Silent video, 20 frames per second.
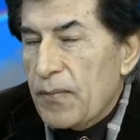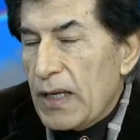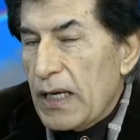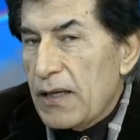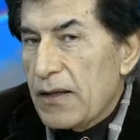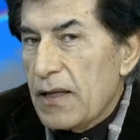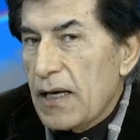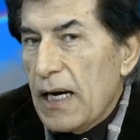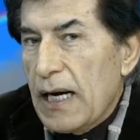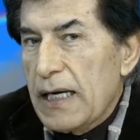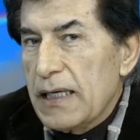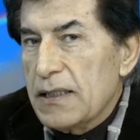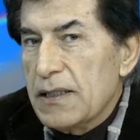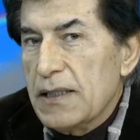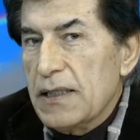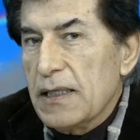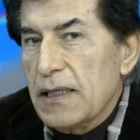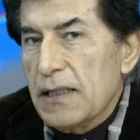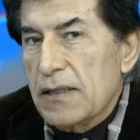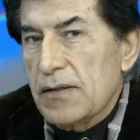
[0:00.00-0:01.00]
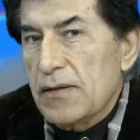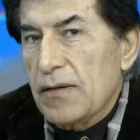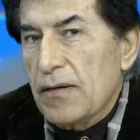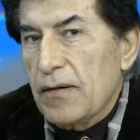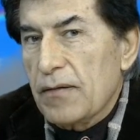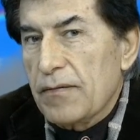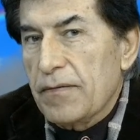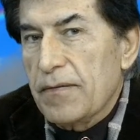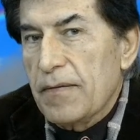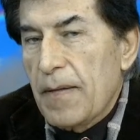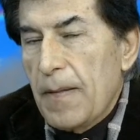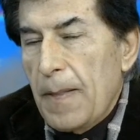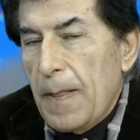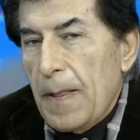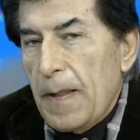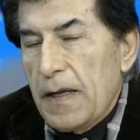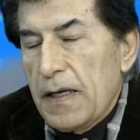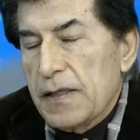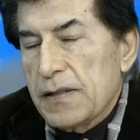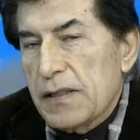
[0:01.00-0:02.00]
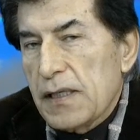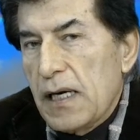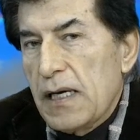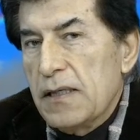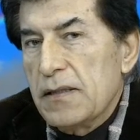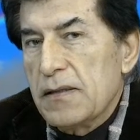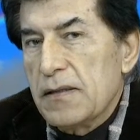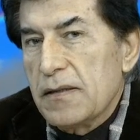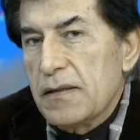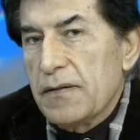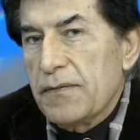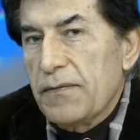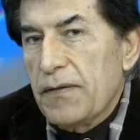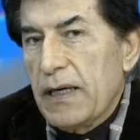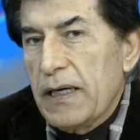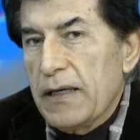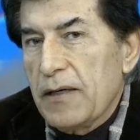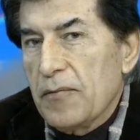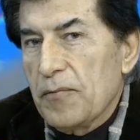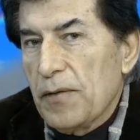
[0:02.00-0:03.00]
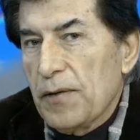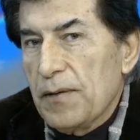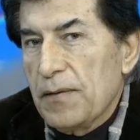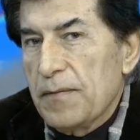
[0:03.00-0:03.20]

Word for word: The idea itself is undefinable.